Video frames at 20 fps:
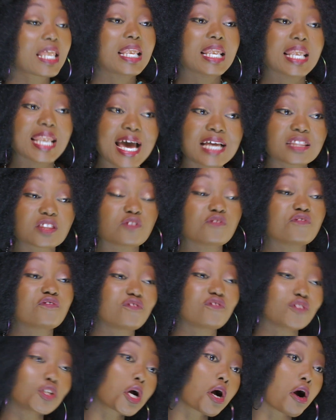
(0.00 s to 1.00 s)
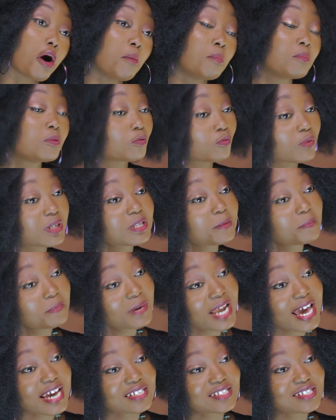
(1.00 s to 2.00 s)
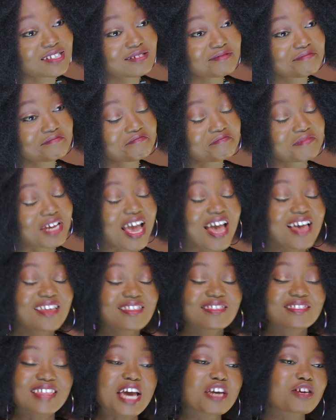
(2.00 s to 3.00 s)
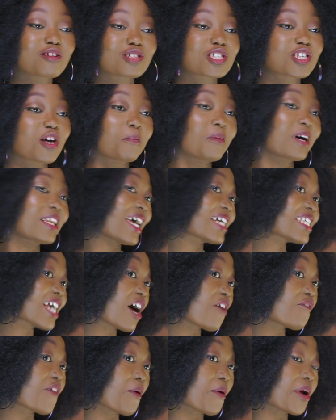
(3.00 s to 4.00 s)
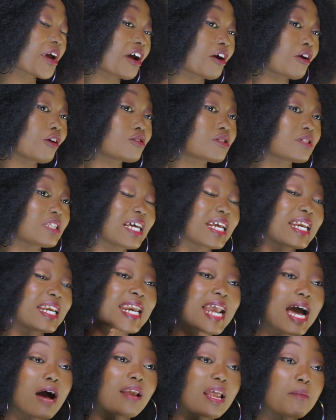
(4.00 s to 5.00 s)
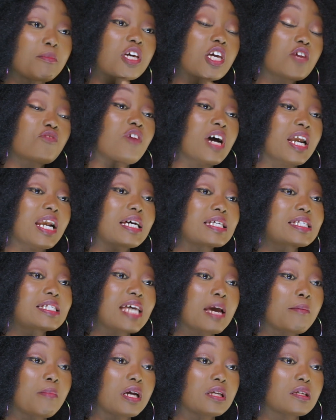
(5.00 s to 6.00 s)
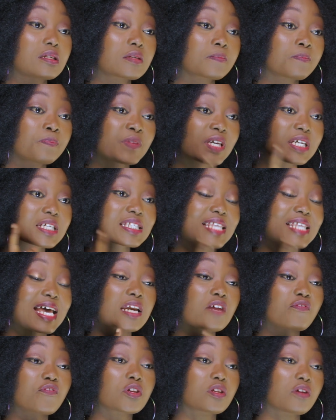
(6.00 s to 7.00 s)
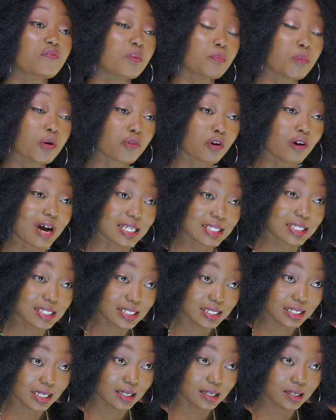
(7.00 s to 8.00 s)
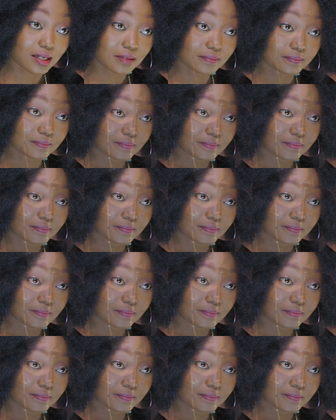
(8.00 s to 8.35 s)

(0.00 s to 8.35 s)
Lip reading: Let the food come with the plates. Thank you so much. That's how far we can go today. Now, let me give you an assignment. Stand in front of the mirror and sing.